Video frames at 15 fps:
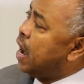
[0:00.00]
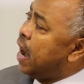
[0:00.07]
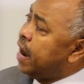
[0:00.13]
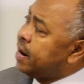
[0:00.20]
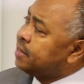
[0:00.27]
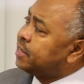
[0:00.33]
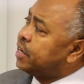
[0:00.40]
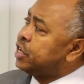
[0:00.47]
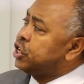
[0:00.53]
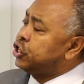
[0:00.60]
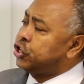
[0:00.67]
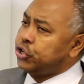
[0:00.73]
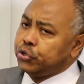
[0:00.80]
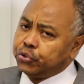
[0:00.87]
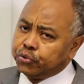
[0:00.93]
another
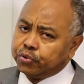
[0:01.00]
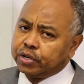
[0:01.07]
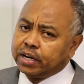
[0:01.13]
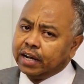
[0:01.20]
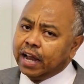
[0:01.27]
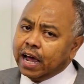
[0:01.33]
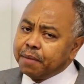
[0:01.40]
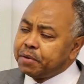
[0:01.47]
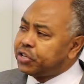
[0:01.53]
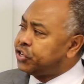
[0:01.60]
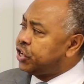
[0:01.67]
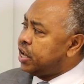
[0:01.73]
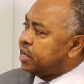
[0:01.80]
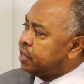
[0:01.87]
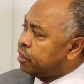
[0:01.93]
issue, climate
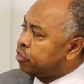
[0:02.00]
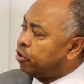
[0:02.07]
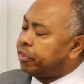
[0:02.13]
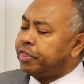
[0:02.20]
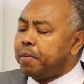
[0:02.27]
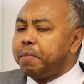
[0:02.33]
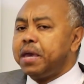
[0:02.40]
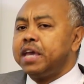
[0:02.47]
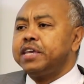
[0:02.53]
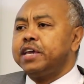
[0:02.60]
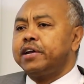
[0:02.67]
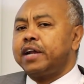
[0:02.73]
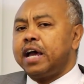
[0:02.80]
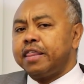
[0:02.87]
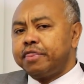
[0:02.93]
change is not the
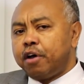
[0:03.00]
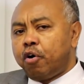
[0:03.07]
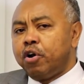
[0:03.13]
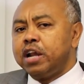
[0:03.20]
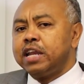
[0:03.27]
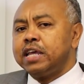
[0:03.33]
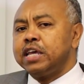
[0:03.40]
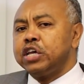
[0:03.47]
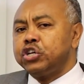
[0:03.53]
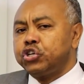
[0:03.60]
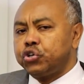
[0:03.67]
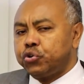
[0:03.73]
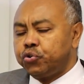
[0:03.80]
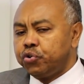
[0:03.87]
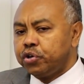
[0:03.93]
major and the only
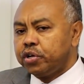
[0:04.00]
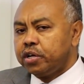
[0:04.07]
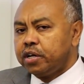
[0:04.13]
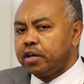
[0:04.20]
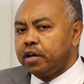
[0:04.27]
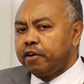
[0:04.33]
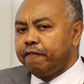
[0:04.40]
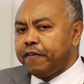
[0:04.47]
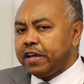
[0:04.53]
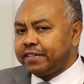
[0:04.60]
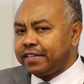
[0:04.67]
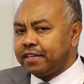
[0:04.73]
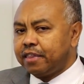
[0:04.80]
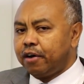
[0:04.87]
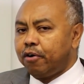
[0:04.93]
issue
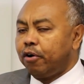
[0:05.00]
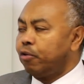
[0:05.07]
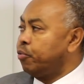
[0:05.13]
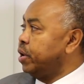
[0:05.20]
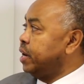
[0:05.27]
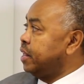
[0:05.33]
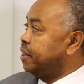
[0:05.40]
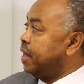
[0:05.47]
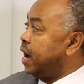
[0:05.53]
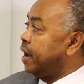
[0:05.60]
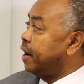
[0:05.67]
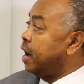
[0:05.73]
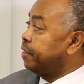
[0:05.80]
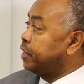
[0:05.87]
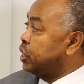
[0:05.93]
facing the whole world. There
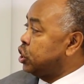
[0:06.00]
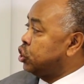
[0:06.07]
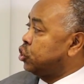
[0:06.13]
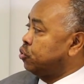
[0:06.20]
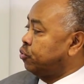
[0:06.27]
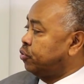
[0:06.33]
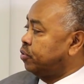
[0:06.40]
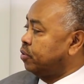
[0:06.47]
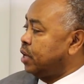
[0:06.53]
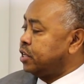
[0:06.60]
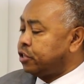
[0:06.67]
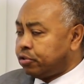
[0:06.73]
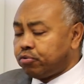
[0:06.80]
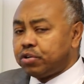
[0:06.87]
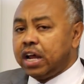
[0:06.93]
are other issues,
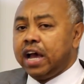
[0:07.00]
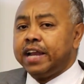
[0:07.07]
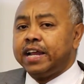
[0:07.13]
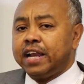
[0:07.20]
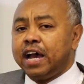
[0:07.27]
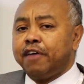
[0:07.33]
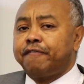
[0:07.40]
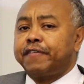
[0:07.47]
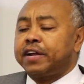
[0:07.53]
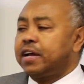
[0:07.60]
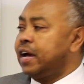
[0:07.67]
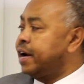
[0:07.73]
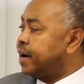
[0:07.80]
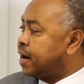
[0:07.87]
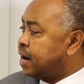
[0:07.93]
and Sudan and
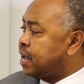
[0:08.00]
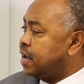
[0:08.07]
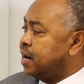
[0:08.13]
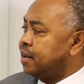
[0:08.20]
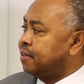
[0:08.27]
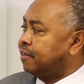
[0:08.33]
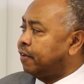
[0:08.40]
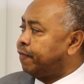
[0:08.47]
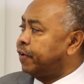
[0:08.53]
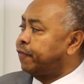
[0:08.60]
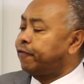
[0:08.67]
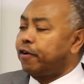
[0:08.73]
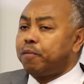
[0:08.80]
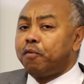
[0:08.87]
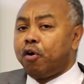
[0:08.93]
Africa really suffer
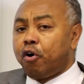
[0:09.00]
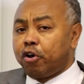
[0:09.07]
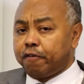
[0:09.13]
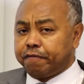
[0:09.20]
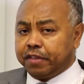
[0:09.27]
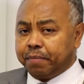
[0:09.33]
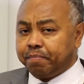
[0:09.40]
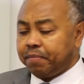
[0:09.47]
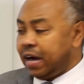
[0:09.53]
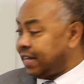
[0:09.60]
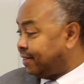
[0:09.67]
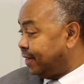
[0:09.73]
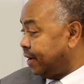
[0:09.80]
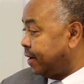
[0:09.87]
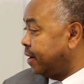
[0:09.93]
from all of them, I
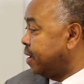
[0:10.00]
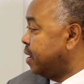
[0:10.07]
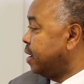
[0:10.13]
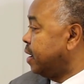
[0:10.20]
think.